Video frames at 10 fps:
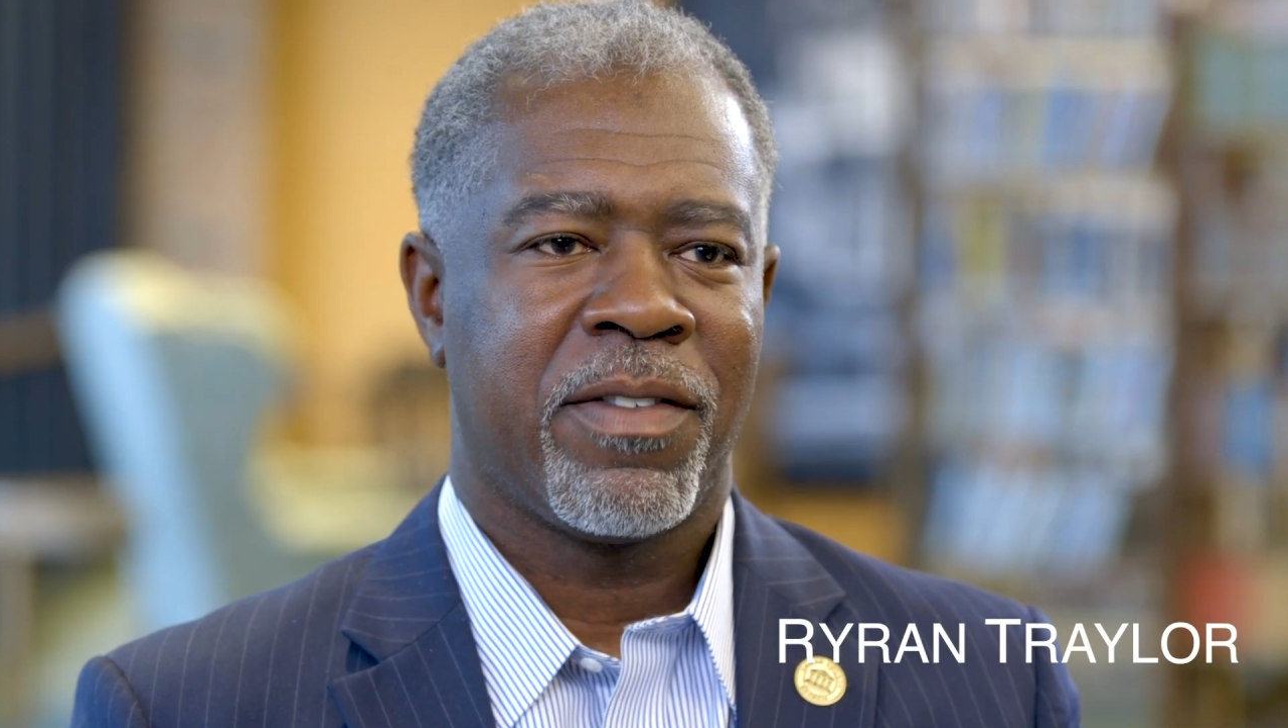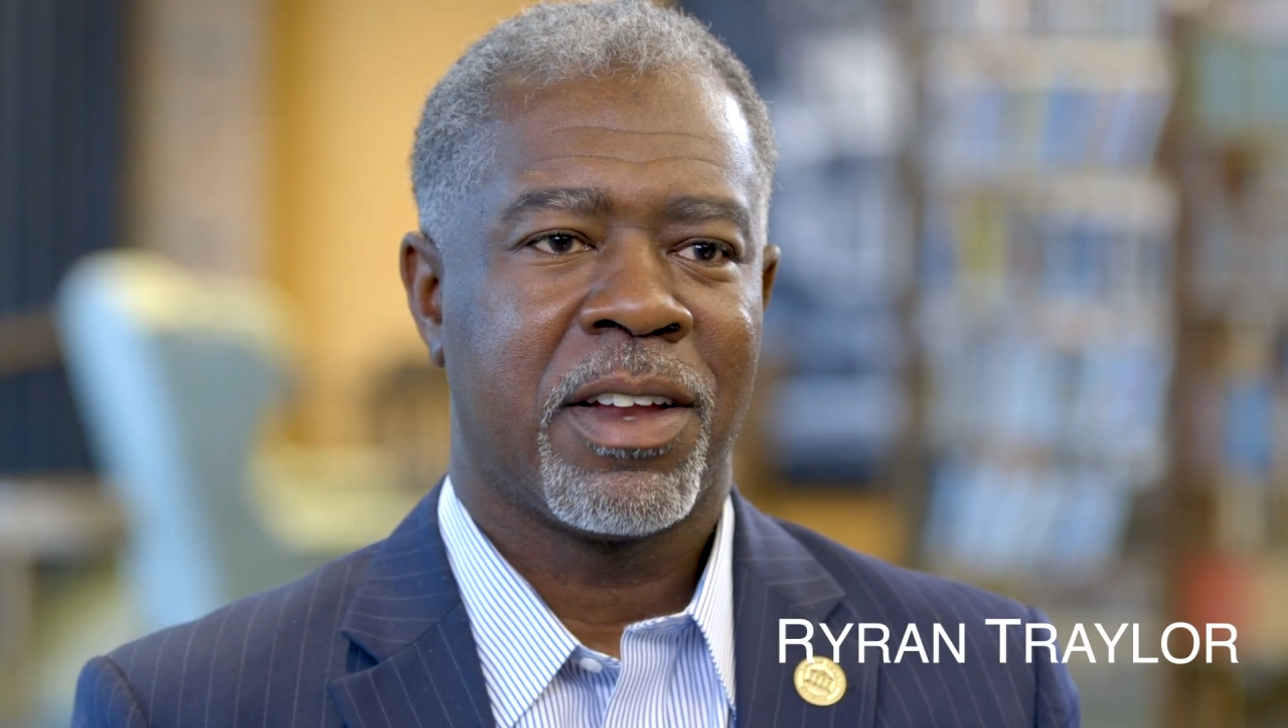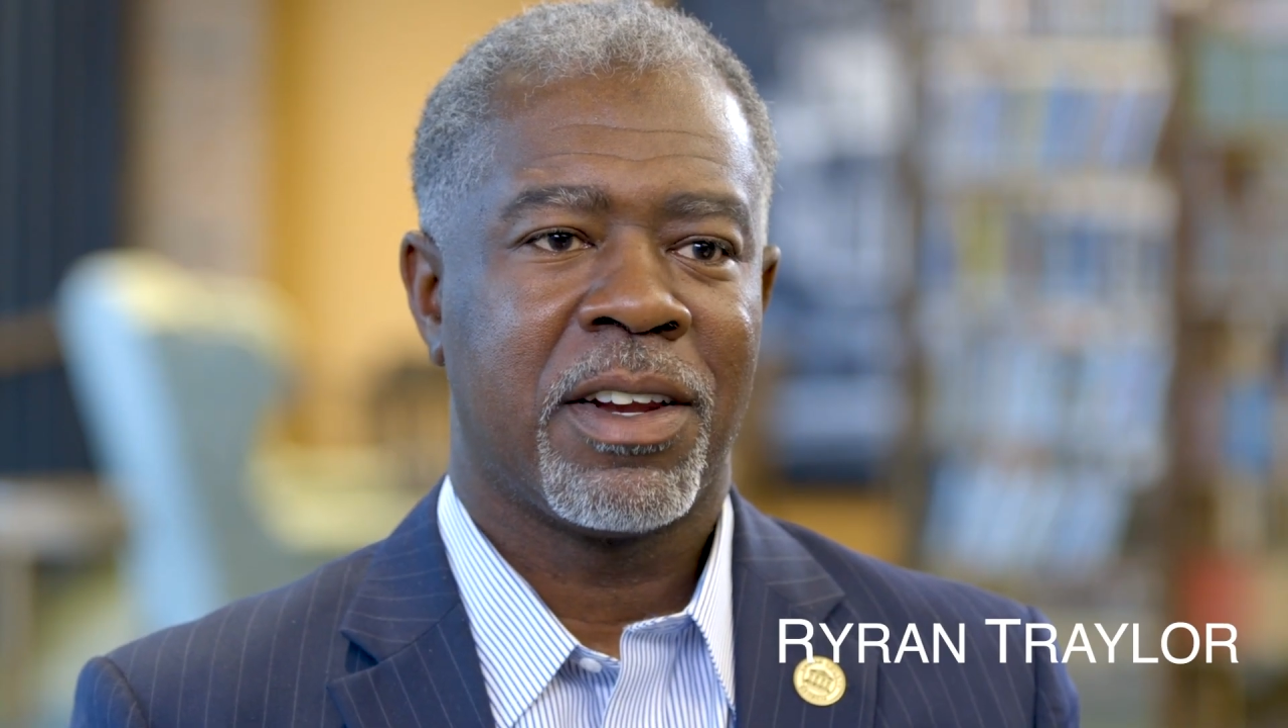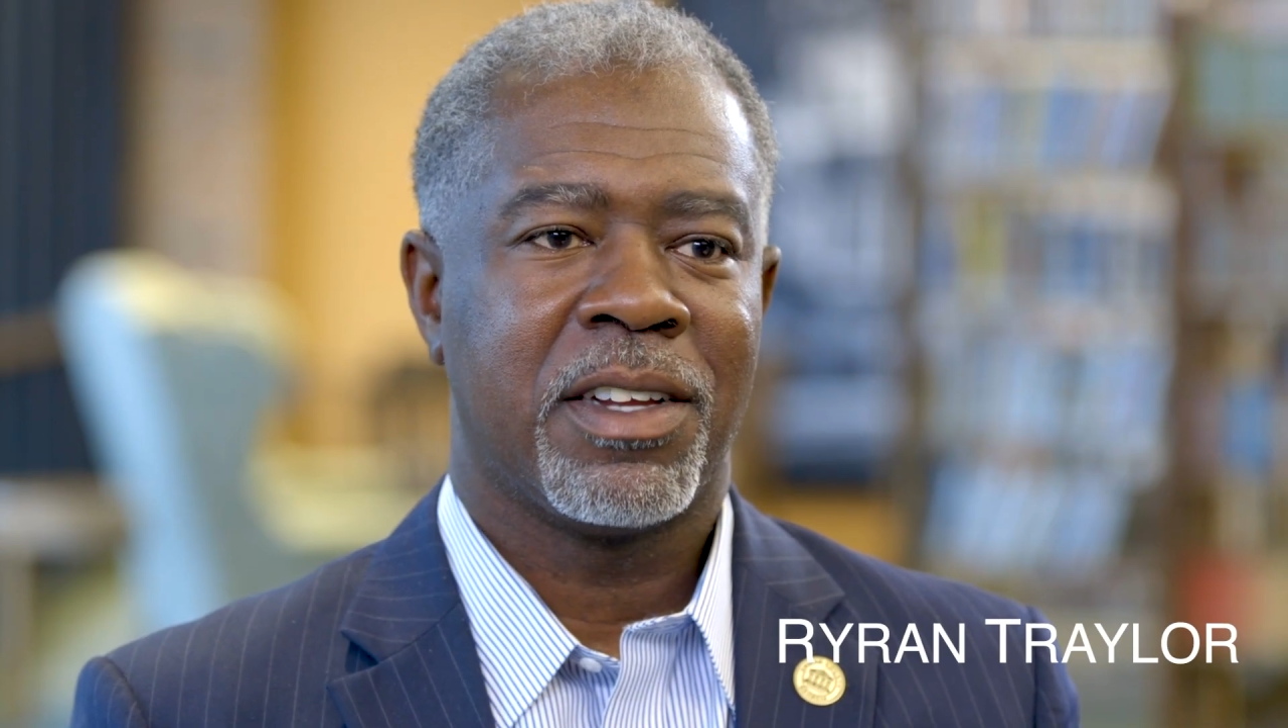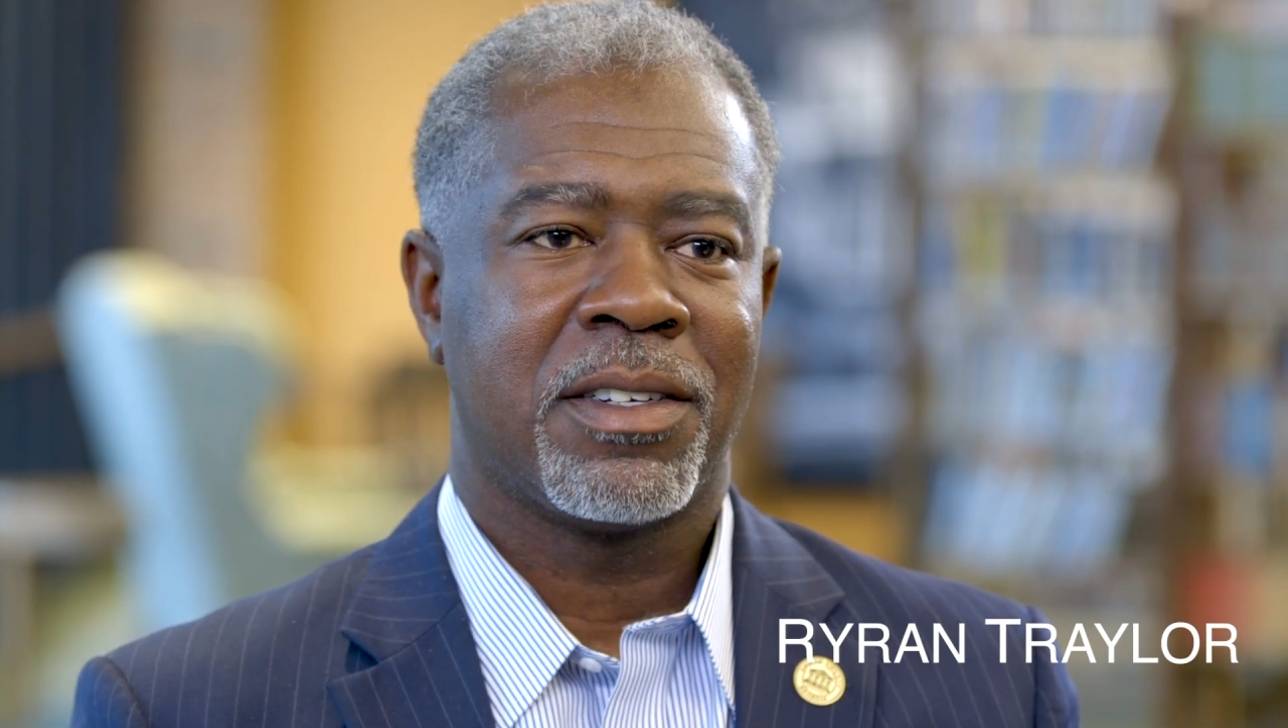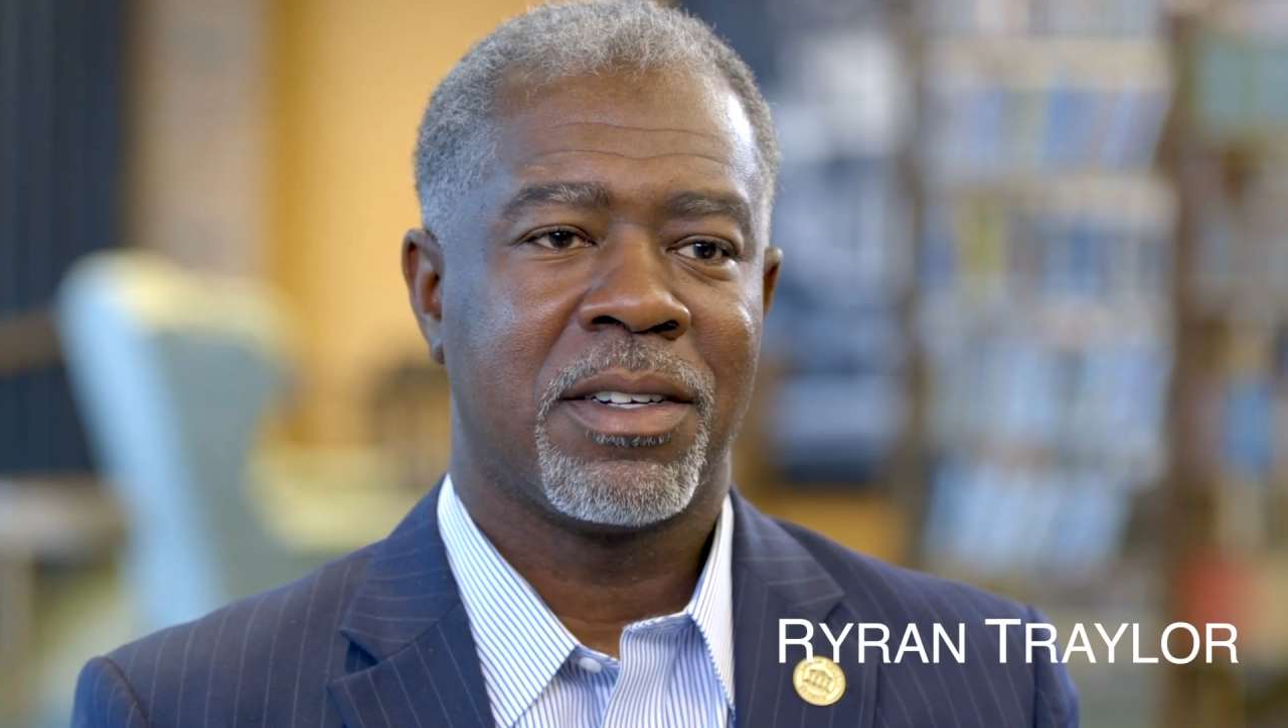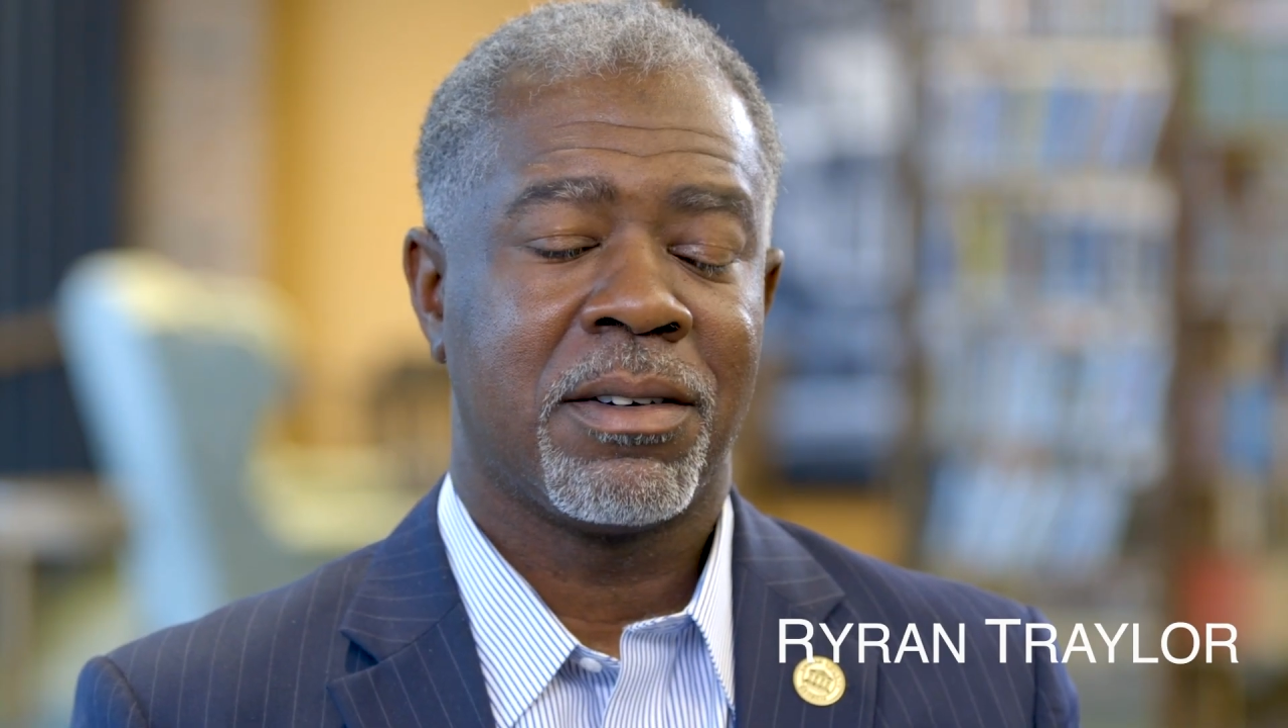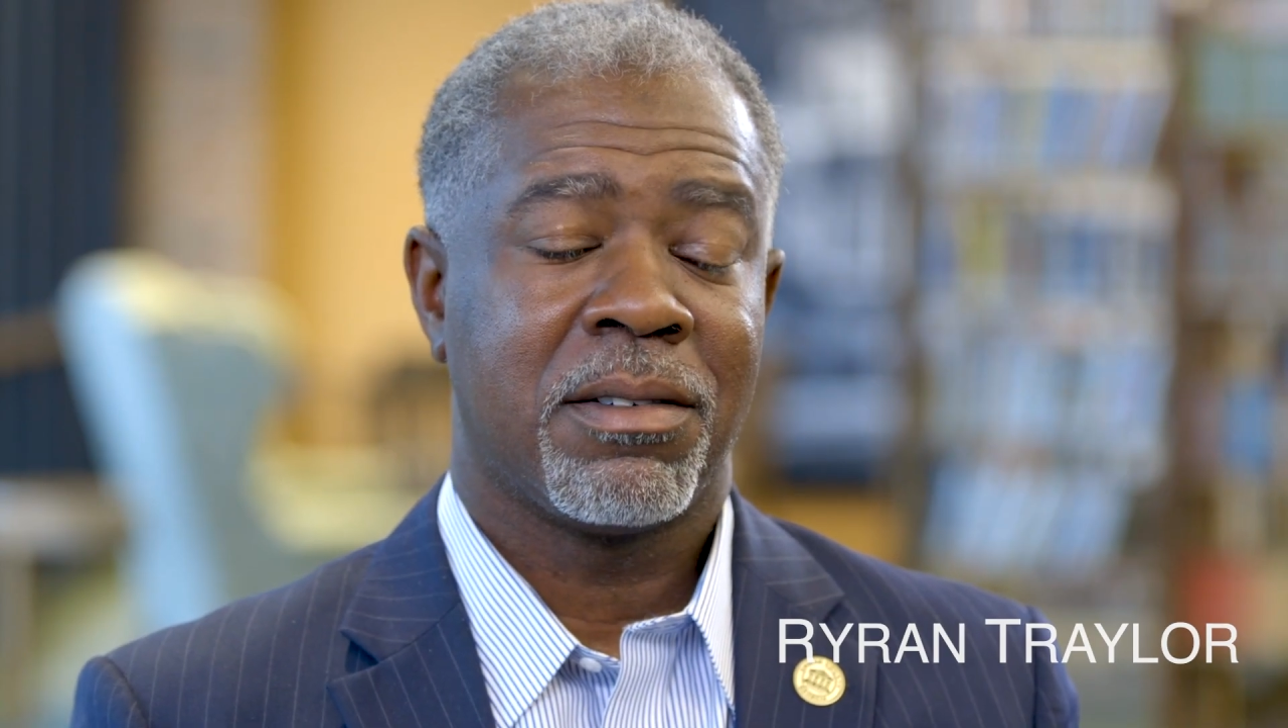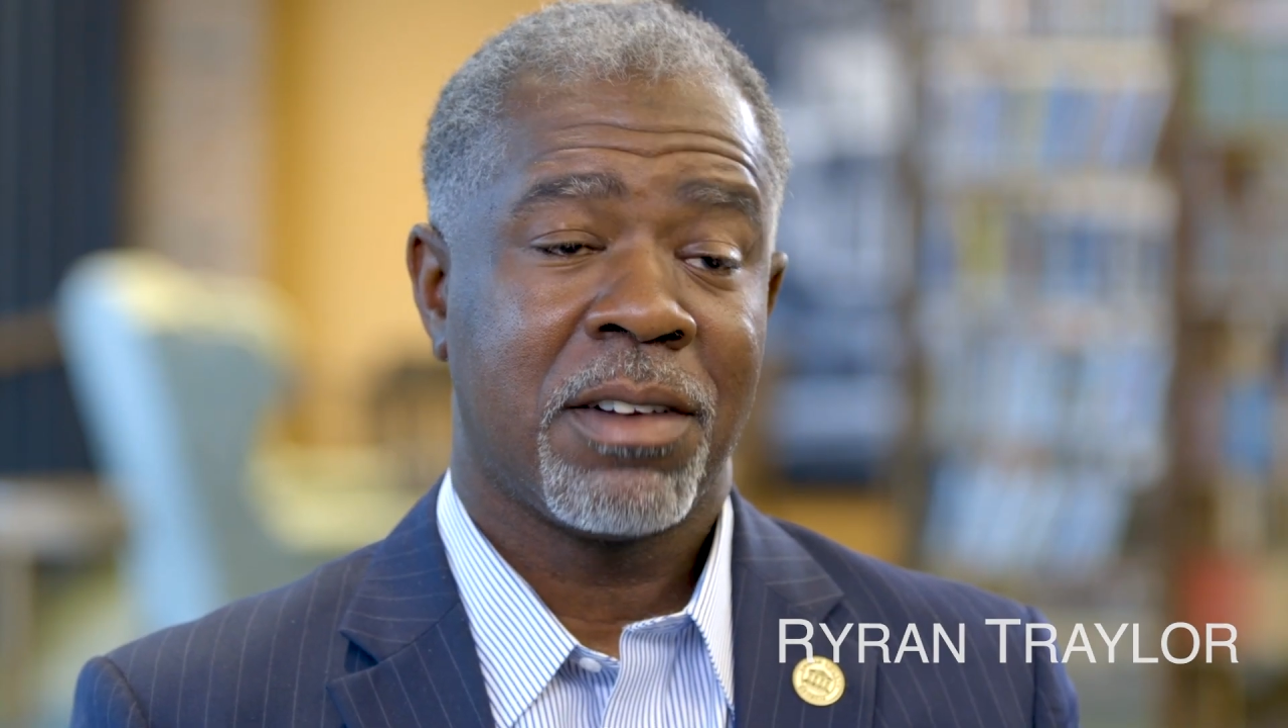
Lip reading: Foundation